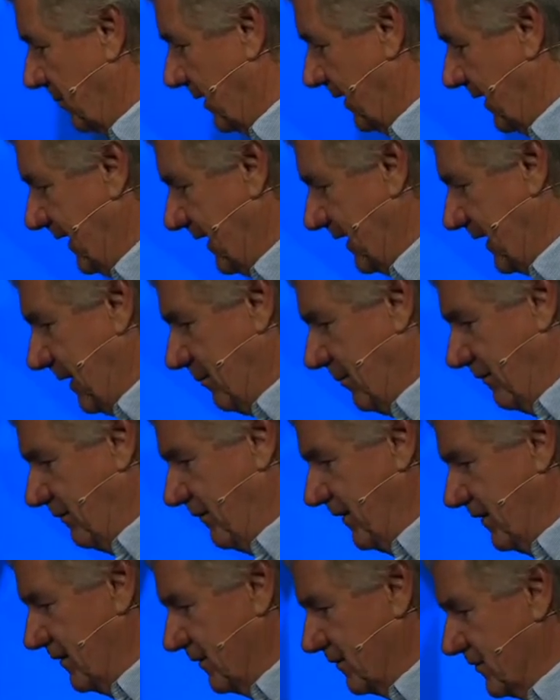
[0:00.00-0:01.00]
by. I got my
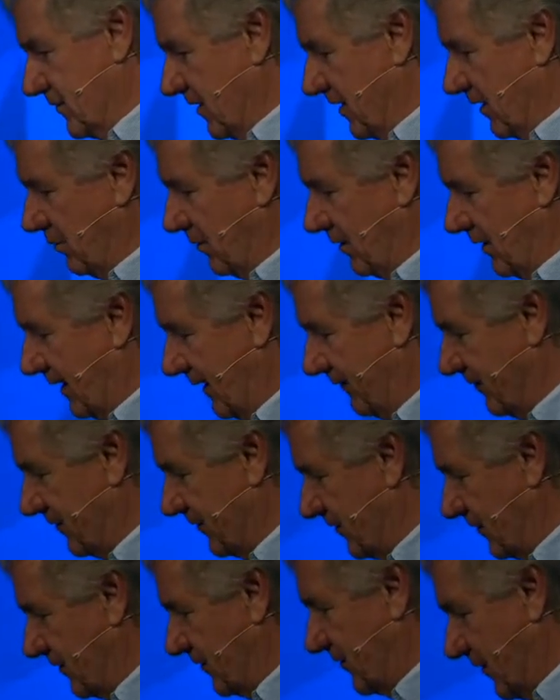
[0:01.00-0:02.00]
feet on a chair. We're laughing.
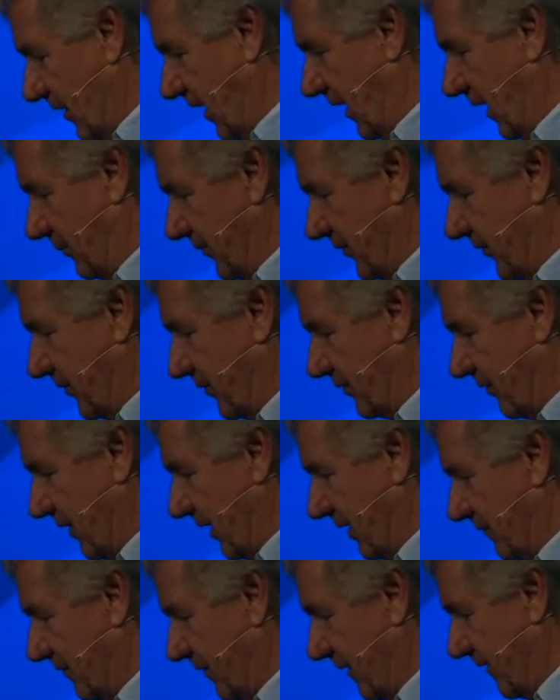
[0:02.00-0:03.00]
She stops right
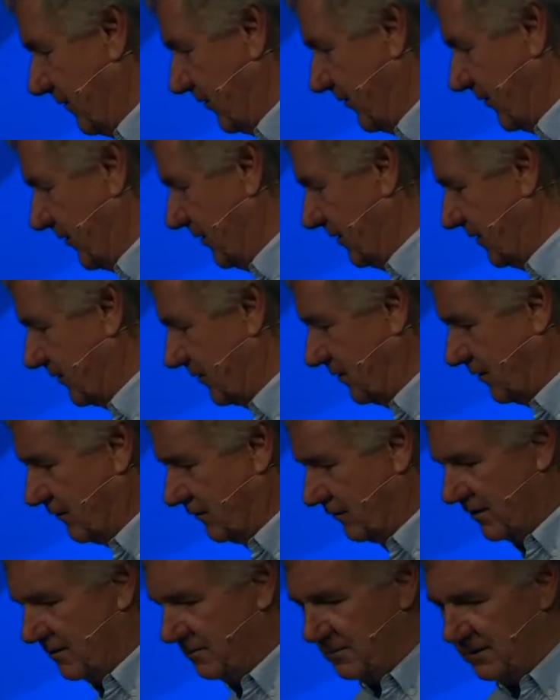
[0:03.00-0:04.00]
in front of us. She looks
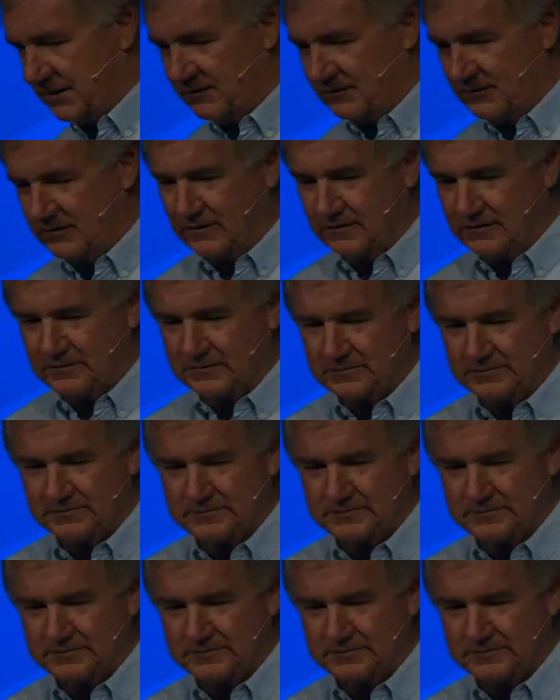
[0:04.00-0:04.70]
over at me and she goes,